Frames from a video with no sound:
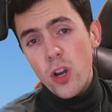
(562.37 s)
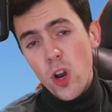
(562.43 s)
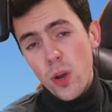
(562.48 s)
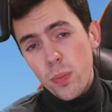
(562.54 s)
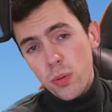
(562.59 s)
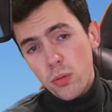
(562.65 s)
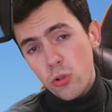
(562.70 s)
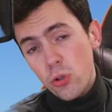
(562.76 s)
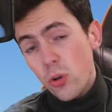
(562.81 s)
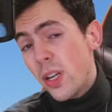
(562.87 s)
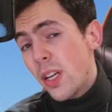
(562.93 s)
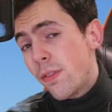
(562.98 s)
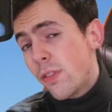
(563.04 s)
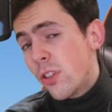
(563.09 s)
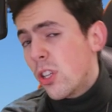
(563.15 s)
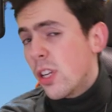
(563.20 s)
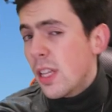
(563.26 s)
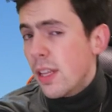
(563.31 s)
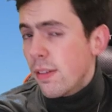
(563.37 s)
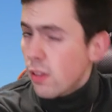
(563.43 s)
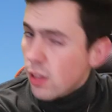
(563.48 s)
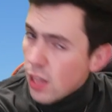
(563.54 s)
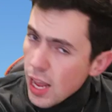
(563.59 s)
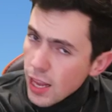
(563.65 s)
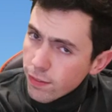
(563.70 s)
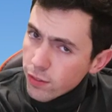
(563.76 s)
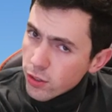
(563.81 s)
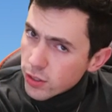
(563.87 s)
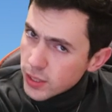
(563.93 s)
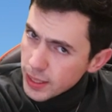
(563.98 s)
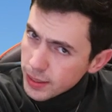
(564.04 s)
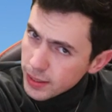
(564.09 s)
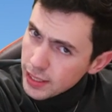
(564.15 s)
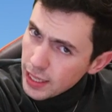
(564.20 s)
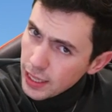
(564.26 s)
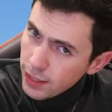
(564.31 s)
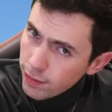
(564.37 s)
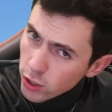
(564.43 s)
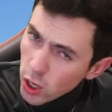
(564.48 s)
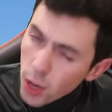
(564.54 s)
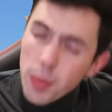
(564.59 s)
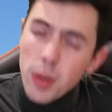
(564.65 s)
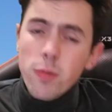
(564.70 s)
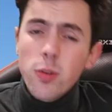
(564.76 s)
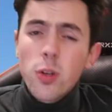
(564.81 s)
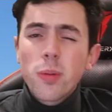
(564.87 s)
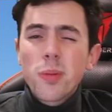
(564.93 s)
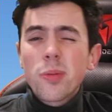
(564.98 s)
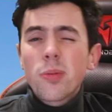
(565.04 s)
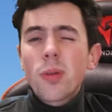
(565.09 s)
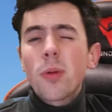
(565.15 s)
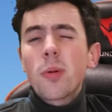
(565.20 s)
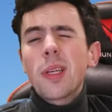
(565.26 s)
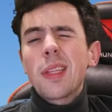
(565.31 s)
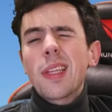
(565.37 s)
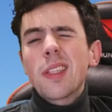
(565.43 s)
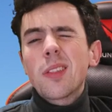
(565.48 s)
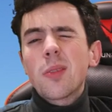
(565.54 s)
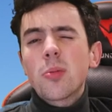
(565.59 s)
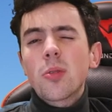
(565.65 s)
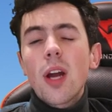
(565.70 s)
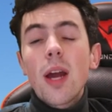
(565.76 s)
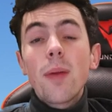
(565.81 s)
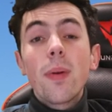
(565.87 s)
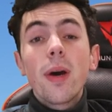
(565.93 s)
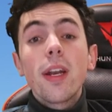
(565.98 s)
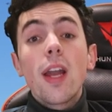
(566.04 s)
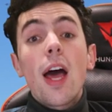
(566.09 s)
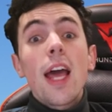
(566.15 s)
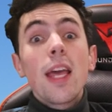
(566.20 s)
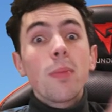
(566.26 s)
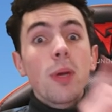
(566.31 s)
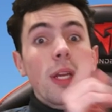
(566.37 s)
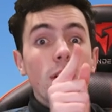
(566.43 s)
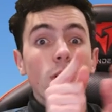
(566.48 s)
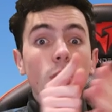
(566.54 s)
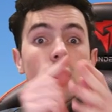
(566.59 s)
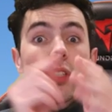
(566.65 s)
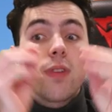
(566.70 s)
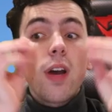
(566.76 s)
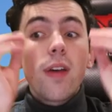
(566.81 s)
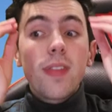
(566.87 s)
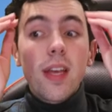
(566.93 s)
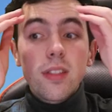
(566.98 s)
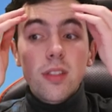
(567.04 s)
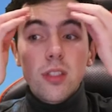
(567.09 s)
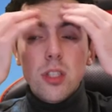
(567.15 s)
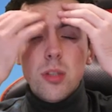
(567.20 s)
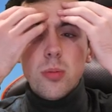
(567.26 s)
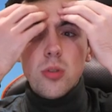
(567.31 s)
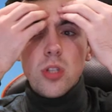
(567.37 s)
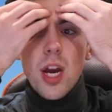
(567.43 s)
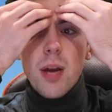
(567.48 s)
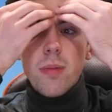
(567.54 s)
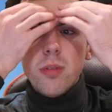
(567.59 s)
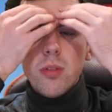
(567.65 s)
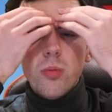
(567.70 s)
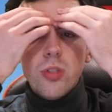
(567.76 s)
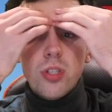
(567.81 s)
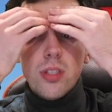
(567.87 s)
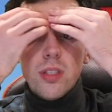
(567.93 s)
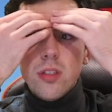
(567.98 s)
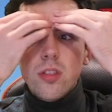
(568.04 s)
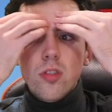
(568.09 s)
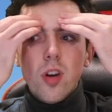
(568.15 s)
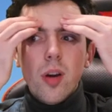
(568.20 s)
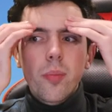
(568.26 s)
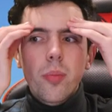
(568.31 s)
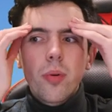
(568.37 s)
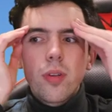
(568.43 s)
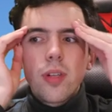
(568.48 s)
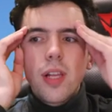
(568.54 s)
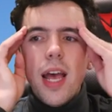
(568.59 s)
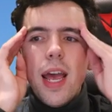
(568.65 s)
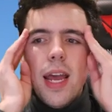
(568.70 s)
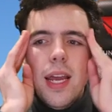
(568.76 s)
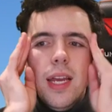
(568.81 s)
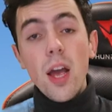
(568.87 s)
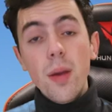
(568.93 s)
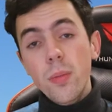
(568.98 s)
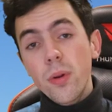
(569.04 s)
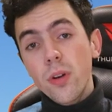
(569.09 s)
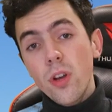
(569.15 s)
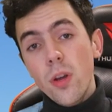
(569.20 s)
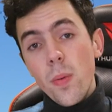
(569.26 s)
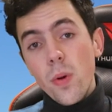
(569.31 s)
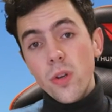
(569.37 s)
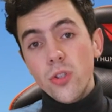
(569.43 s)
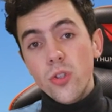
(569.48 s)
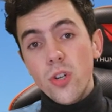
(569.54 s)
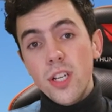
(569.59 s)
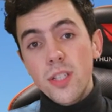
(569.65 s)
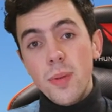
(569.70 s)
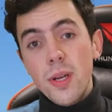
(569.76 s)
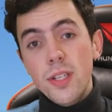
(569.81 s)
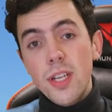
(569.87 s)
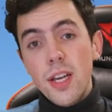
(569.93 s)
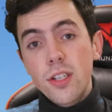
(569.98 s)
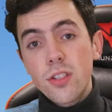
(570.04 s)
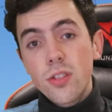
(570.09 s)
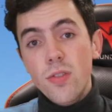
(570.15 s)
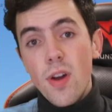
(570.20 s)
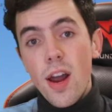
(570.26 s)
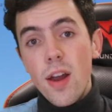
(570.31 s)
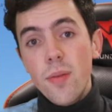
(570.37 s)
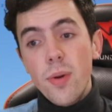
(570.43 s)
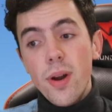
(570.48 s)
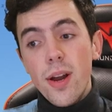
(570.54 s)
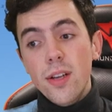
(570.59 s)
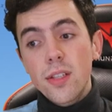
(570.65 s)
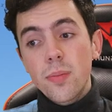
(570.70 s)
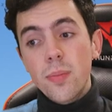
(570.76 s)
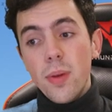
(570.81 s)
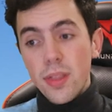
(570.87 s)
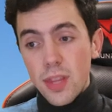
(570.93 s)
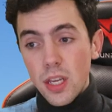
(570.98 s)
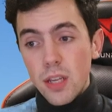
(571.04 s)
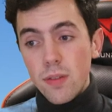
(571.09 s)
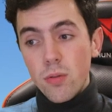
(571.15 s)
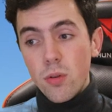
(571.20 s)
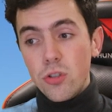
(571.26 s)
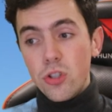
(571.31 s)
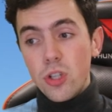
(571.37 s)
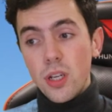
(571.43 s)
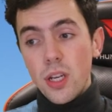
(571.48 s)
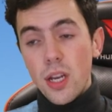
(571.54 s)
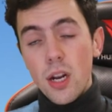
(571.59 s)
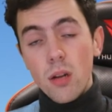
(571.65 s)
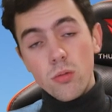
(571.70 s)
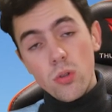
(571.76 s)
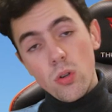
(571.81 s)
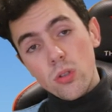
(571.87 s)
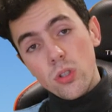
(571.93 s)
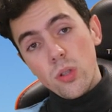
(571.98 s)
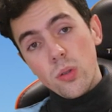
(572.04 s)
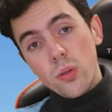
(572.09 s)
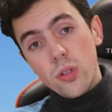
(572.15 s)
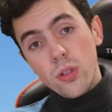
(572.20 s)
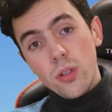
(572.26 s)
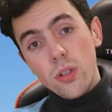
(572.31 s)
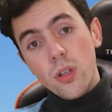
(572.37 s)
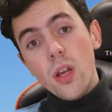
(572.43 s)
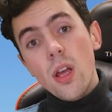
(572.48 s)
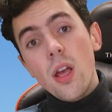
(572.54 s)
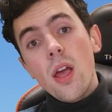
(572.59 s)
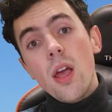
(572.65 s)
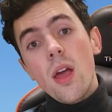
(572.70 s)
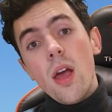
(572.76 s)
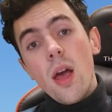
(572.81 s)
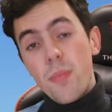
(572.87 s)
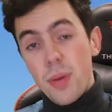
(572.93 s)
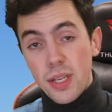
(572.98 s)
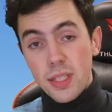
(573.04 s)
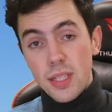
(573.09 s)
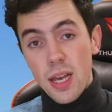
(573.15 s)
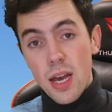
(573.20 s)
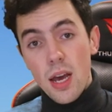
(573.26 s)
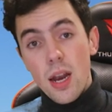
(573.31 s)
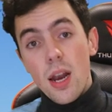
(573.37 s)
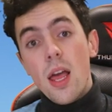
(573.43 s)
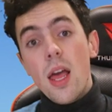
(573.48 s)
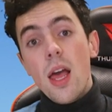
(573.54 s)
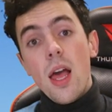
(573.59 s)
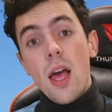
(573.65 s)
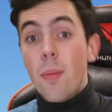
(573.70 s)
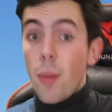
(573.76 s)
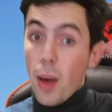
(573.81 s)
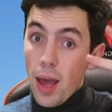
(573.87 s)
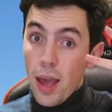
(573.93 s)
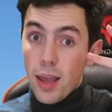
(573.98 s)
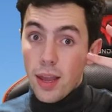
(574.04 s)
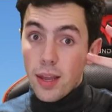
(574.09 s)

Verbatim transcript: I hope you enjoyed. If you did, leave a like. If you got something to say, leave a comment. If you're not subscribed, hit that subscribe button. I am getting close to 5,000 subscribers, which is a scram brulee. I'm going to go moisturize my damaged eyebrows, but thank you for watching, and I'll talk to you all soon. A peace out. A bye.